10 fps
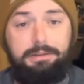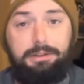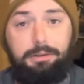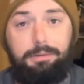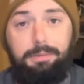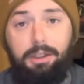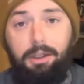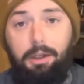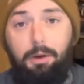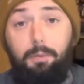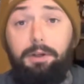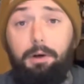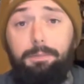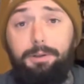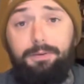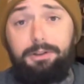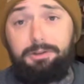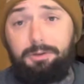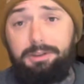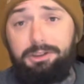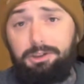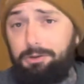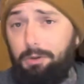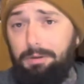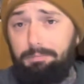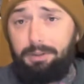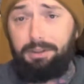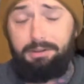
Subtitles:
So we hope you've enjoyed this short but